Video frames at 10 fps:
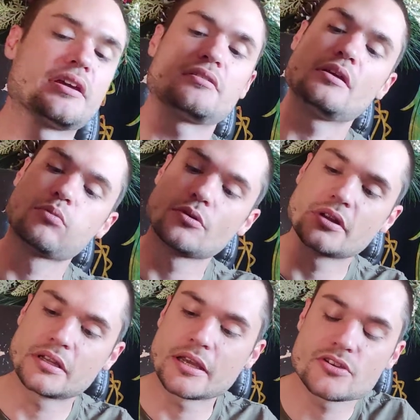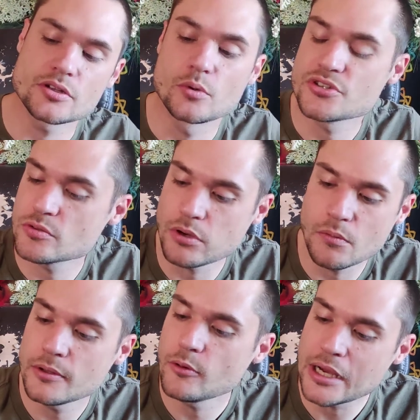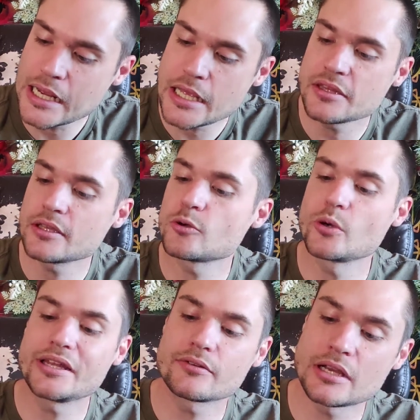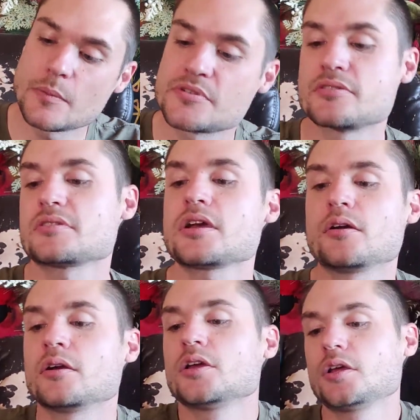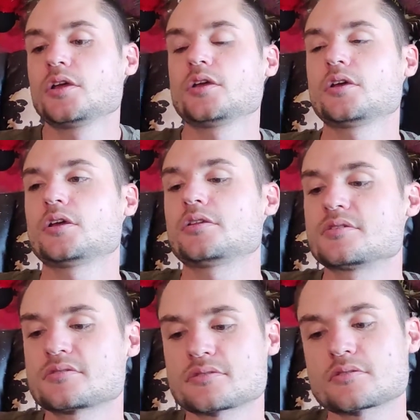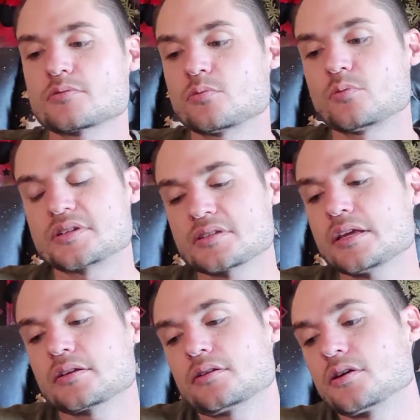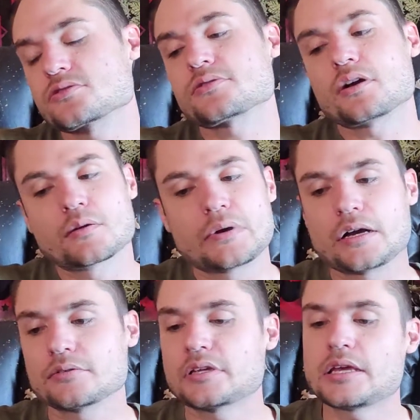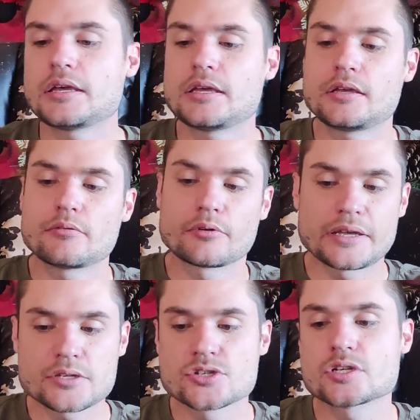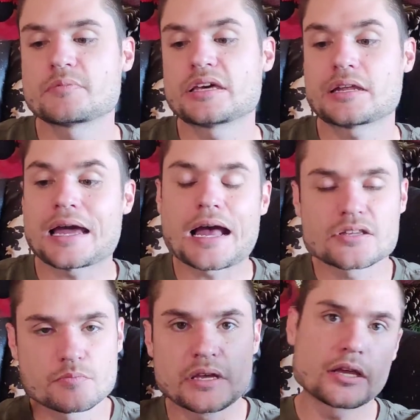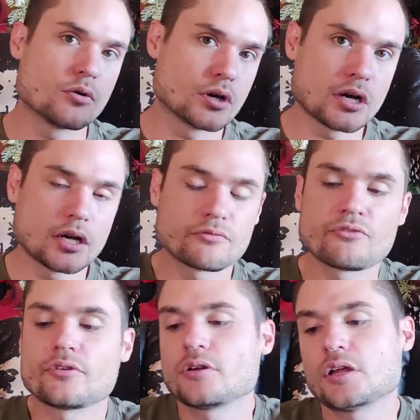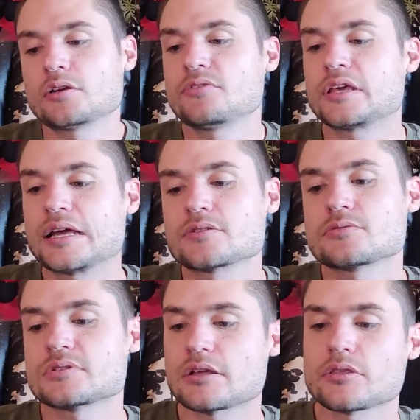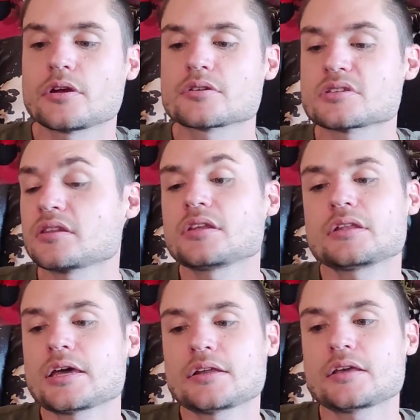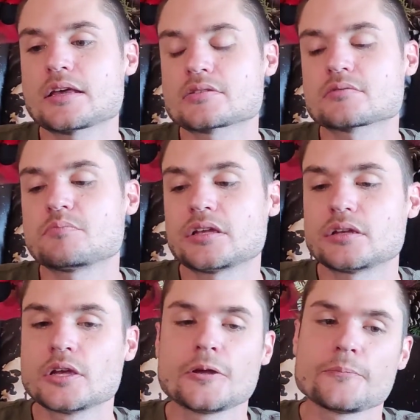that deep-rooted connection, which is probably why the Queen of Cups is there. This once again could also talk about a relationship that has been going on for a lot of you cancers out there, something that has been,